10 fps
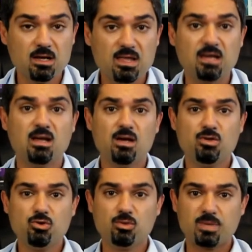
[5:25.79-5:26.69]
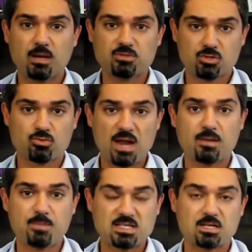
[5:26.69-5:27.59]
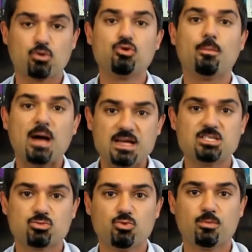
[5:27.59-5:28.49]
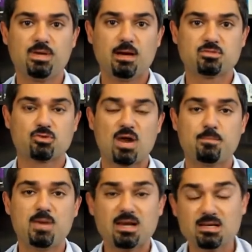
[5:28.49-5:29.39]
then you will be able to rank better, or your pages will be able to rank better,